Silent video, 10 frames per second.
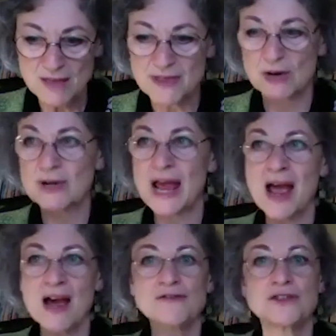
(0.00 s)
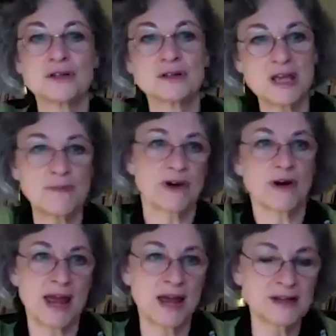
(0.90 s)
they don't have to keep their
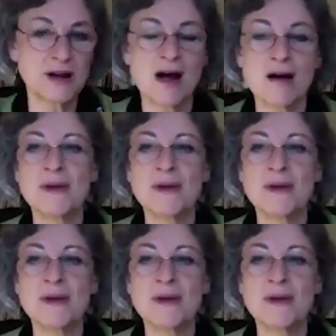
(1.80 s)
hand up.